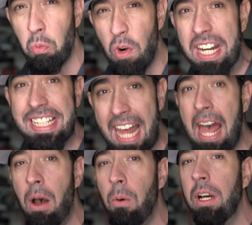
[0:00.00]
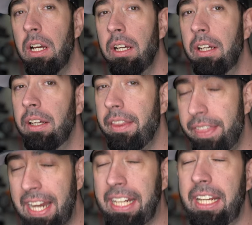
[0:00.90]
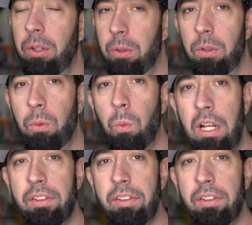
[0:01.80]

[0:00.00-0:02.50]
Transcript: right now. Thank you. Well